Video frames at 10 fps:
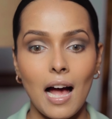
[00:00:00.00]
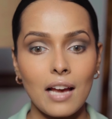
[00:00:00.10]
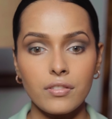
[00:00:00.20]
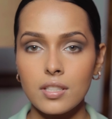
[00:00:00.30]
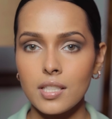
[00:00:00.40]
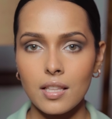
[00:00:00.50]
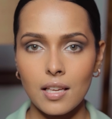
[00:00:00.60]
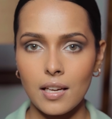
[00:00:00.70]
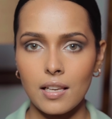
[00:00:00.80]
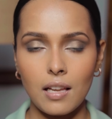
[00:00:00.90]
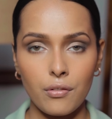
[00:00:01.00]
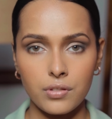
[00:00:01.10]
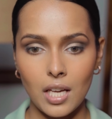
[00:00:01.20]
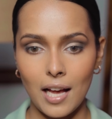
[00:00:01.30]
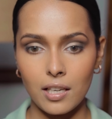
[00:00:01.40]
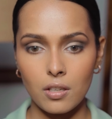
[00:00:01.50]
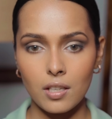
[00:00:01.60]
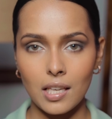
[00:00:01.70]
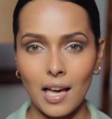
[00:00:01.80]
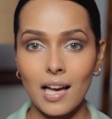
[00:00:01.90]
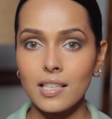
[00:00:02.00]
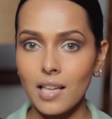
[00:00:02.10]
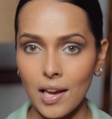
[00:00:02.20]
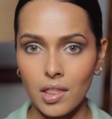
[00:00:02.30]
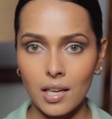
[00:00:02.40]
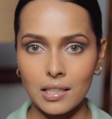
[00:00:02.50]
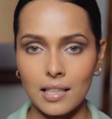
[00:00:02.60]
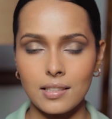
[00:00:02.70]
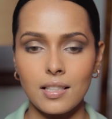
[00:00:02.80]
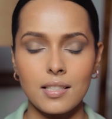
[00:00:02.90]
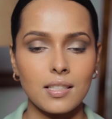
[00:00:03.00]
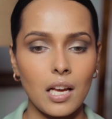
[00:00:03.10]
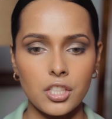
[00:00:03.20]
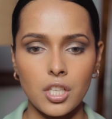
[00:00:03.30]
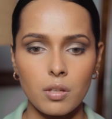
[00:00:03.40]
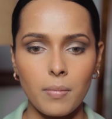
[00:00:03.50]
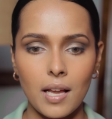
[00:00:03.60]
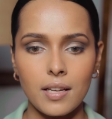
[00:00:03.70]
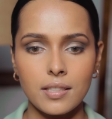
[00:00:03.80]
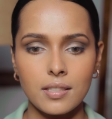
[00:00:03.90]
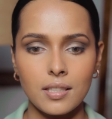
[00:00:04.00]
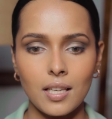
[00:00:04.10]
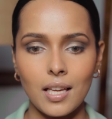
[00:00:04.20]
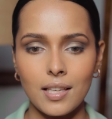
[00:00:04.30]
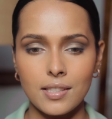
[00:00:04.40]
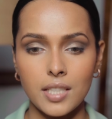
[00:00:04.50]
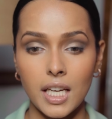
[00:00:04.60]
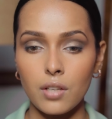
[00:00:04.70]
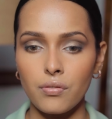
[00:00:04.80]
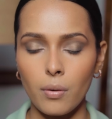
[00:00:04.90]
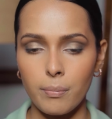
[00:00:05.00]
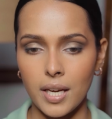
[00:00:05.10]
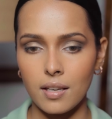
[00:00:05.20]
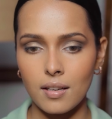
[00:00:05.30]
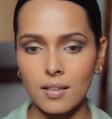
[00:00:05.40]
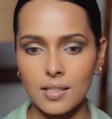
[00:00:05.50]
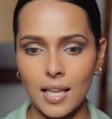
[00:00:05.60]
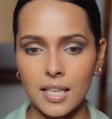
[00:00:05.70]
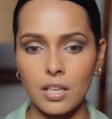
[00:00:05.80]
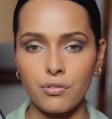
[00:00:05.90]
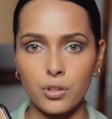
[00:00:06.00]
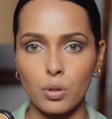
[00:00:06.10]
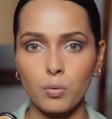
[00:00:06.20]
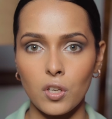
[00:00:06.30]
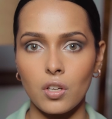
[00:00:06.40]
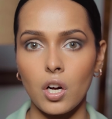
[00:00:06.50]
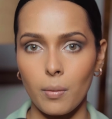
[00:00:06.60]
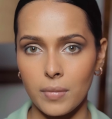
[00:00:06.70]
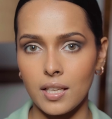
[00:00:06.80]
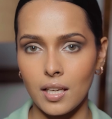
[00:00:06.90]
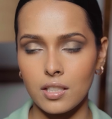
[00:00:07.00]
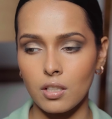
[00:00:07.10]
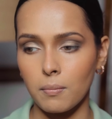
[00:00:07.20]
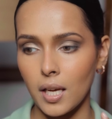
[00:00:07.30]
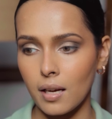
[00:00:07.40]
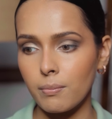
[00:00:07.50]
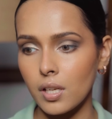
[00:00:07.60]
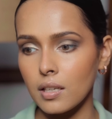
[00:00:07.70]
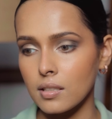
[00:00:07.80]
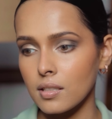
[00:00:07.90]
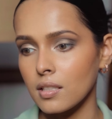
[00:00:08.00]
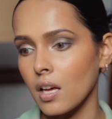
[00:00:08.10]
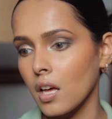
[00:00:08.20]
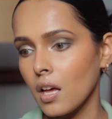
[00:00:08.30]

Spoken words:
I will say that I love the eye look, and I think that this eyeshadow palette is great for beginners, like if you don't want to complicate your makeup looks.